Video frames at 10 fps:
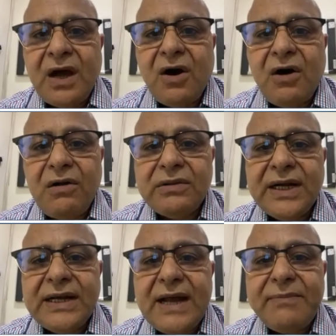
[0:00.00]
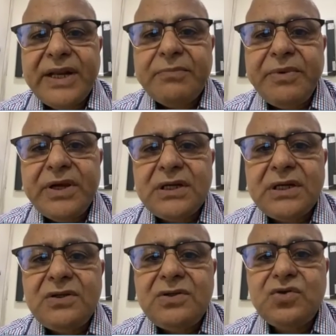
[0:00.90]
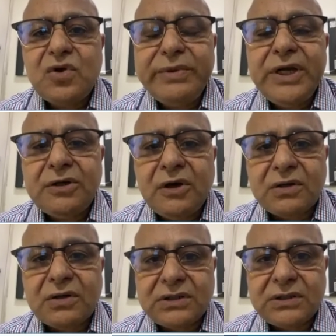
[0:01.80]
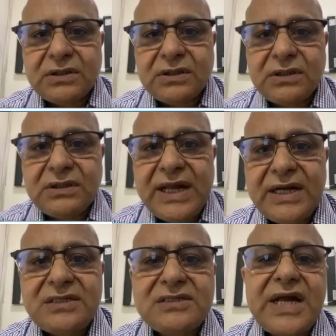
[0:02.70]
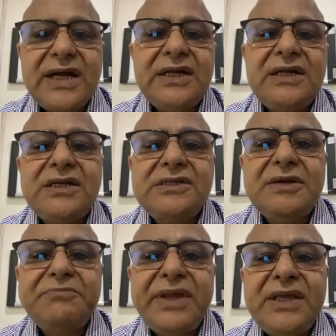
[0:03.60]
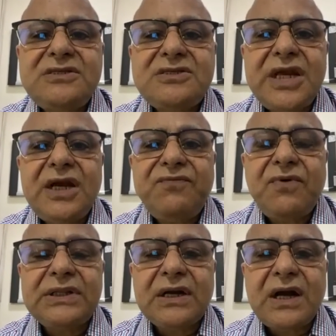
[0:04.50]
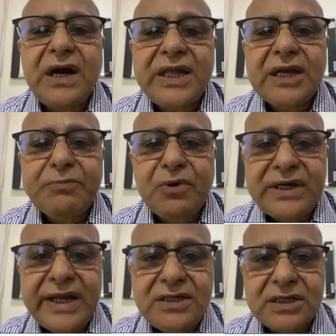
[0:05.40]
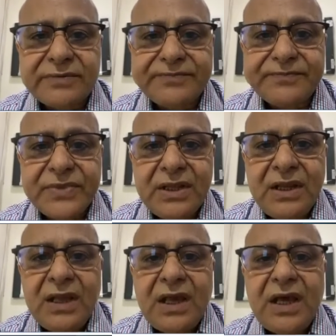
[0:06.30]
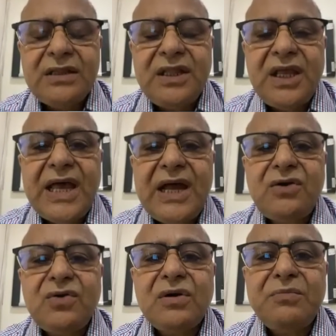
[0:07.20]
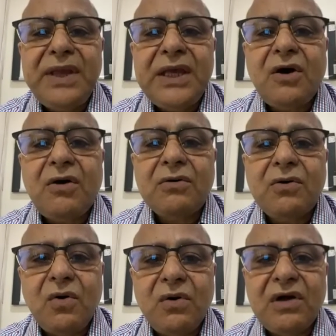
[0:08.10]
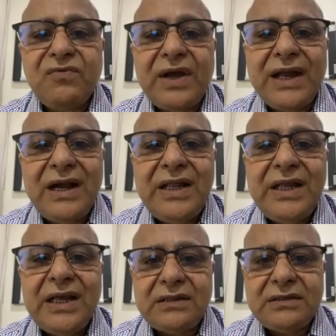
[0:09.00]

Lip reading: All the diabetic patients should be taught that statin is the mainstay for the cardiac protection, and they have to remain on goal of LDL